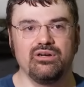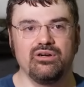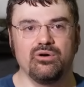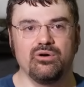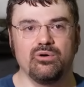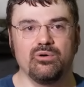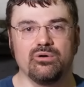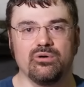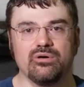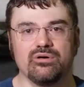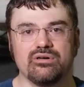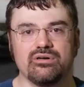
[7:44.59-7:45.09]

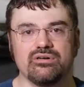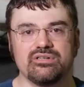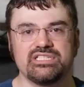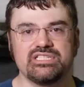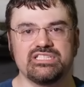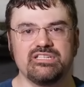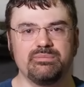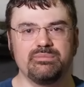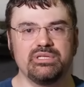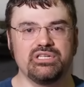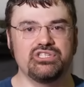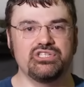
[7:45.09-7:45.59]
or
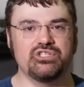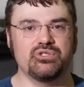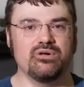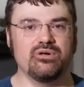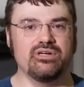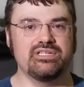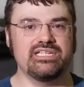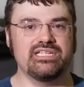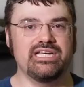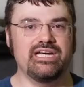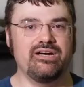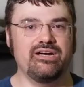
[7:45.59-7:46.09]
something
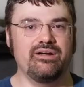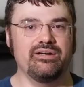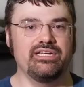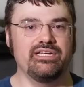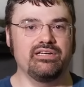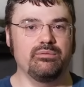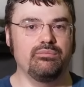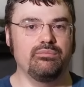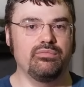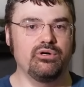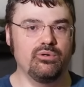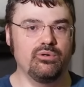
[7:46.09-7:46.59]
shorts out in a
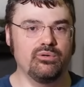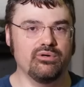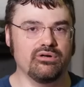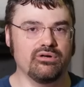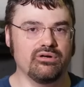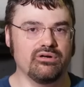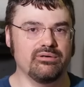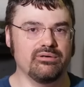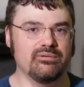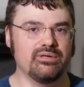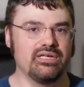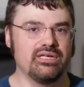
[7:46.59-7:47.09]

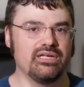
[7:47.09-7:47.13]
motor?